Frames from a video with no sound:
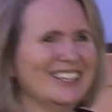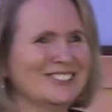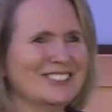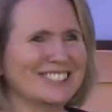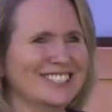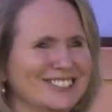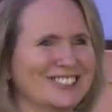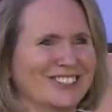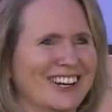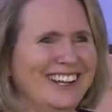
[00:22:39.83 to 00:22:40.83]
interesting
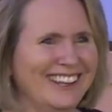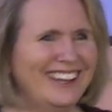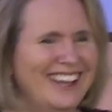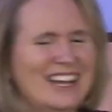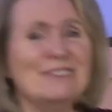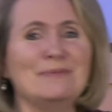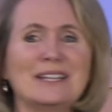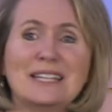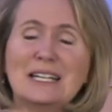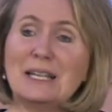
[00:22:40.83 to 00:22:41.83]
story?
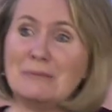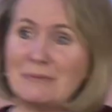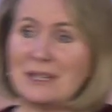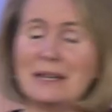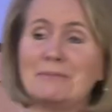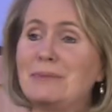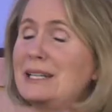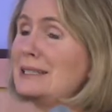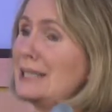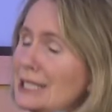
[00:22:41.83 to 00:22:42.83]
But the
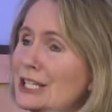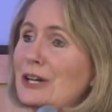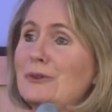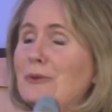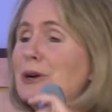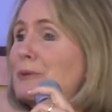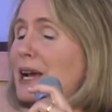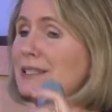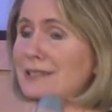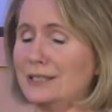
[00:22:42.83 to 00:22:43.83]
but you know, we're
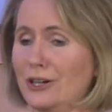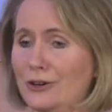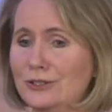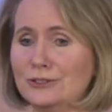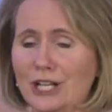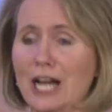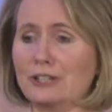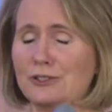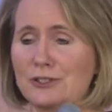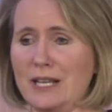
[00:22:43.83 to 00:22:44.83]
raising our own
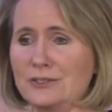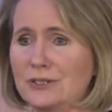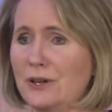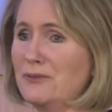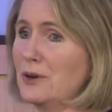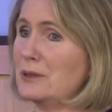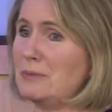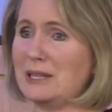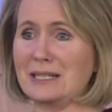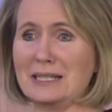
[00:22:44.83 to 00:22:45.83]
daughters and so
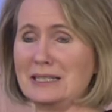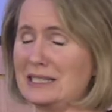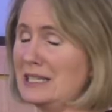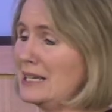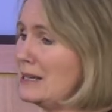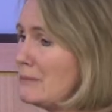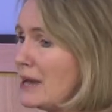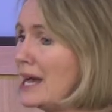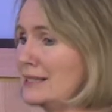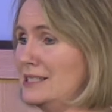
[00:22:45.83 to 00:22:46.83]
forth, but the, the
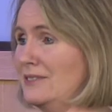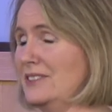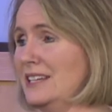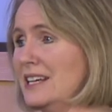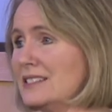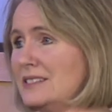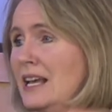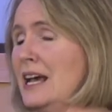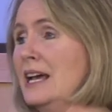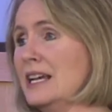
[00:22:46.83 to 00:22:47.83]
impact of this,
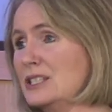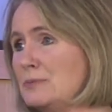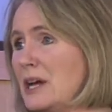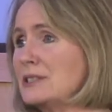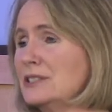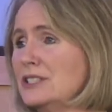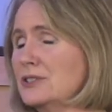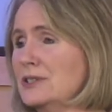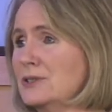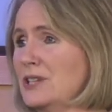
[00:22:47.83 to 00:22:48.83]
especially
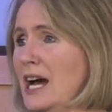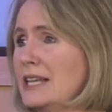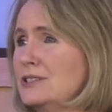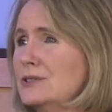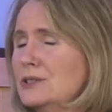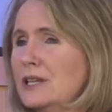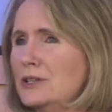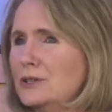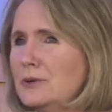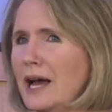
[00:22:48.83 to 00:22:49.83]
during those high school,
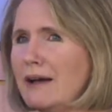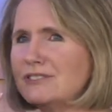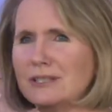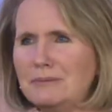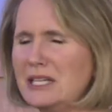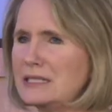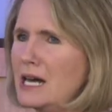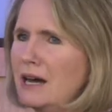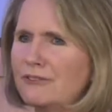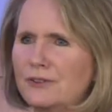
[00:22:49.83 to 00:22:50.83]
that you have something to
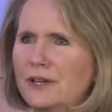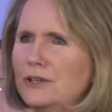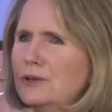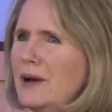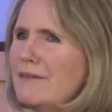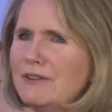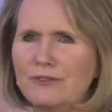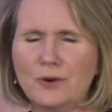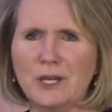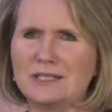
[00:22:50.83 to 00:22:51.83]
offer, that you have a
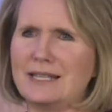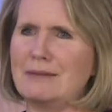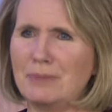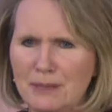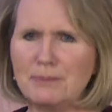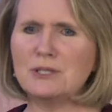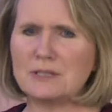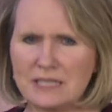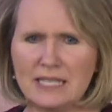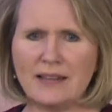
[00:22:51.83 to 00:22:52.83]
voice and people
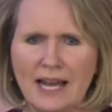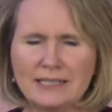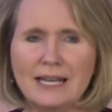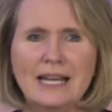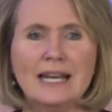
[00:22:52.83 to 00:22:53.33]
see that.